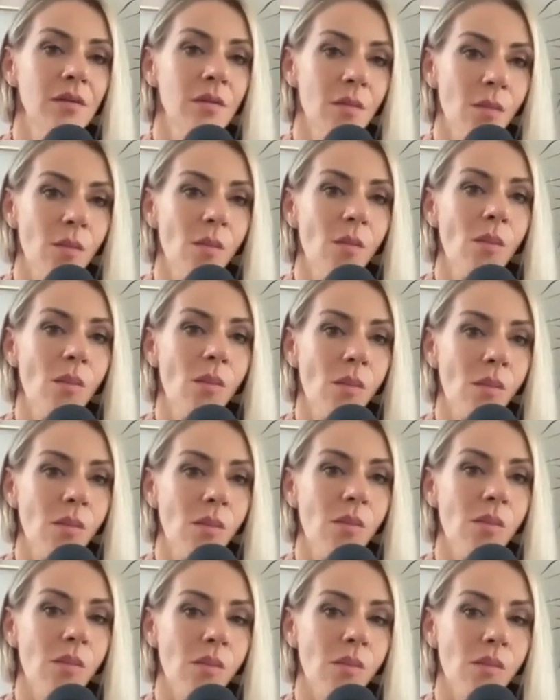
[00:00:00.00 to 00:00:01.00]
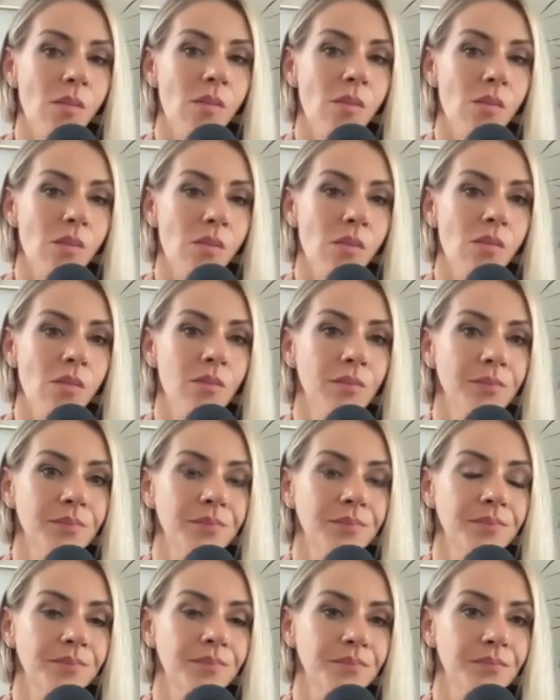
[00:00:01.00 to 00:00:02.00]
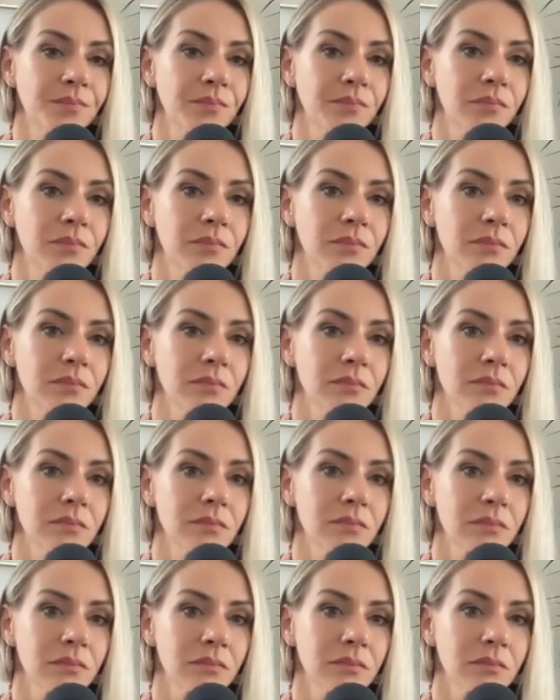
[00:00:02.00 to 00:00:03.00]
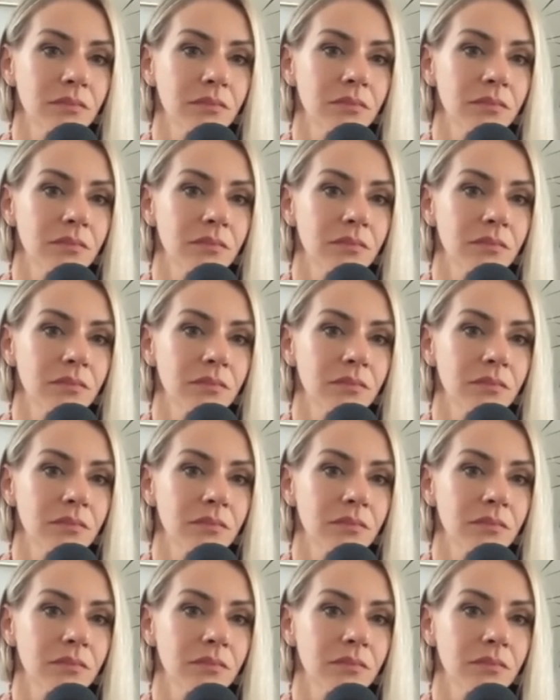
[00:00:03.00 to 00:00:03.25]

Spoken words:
(silent)